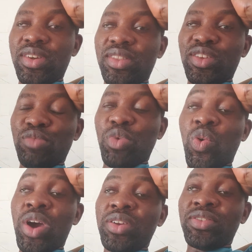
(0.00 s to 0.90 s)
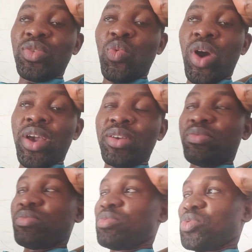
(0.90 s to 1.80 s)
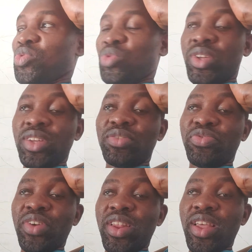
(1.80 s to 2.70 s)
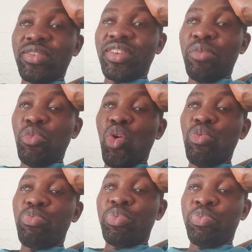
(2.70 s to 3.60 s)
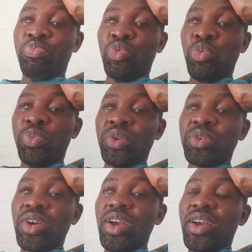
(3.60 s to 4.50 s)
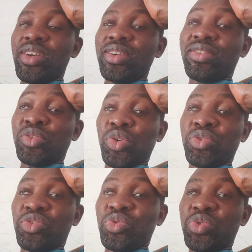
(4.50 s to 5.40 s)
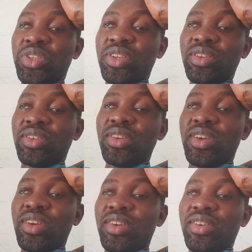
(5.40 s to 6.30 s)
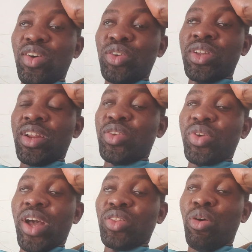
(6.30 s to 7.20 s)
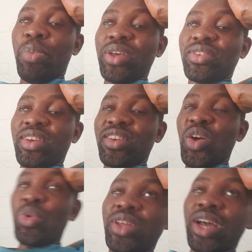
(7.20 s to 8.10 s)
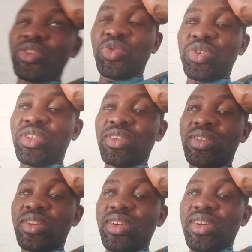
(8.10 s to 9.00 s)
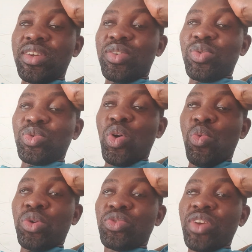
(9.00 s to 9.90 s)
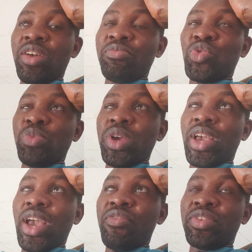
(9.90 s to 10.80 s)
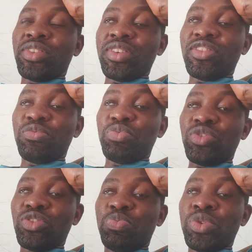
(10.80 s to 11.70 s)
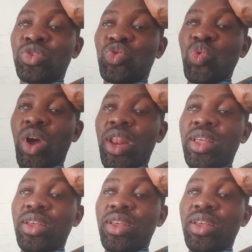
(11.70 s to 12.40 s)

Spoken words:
The number one reason why students fail exam or pupil is not reading. Ordinarily, you cannot pass the exam without reading. We don't want to make everything spiritual.